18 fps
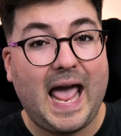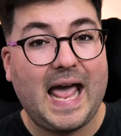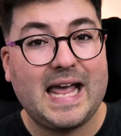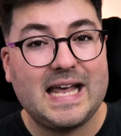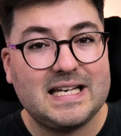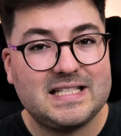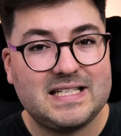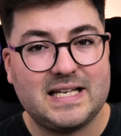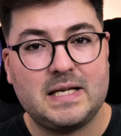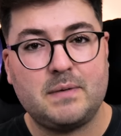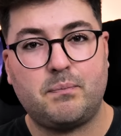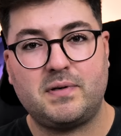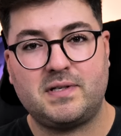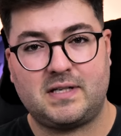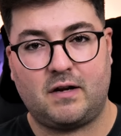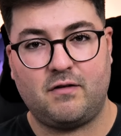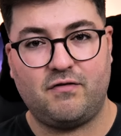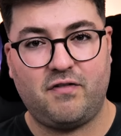
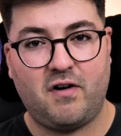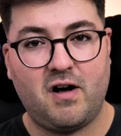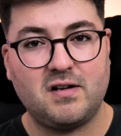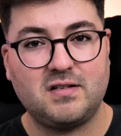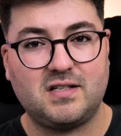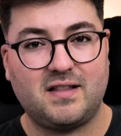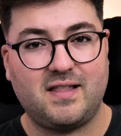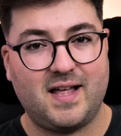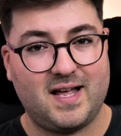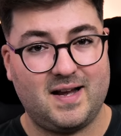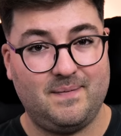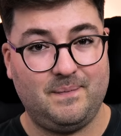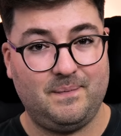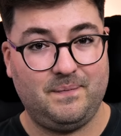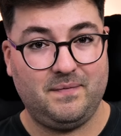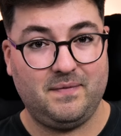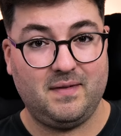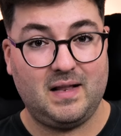80% faster than.
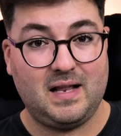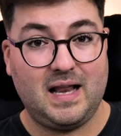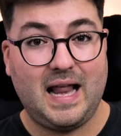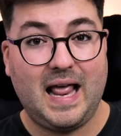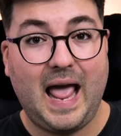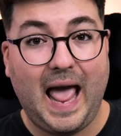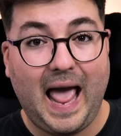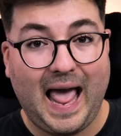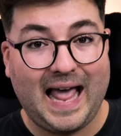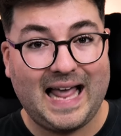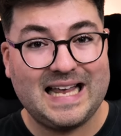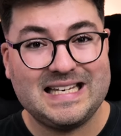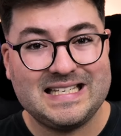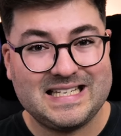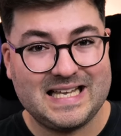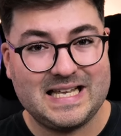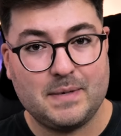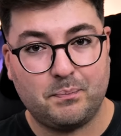
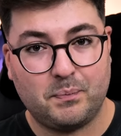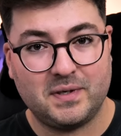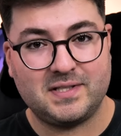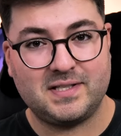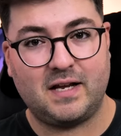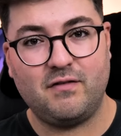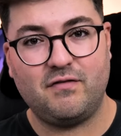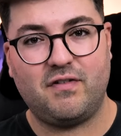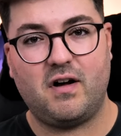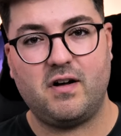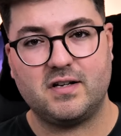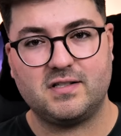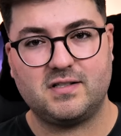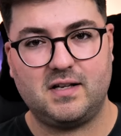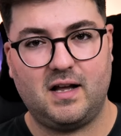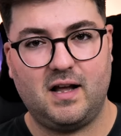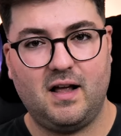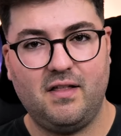80%
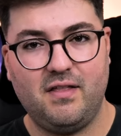faster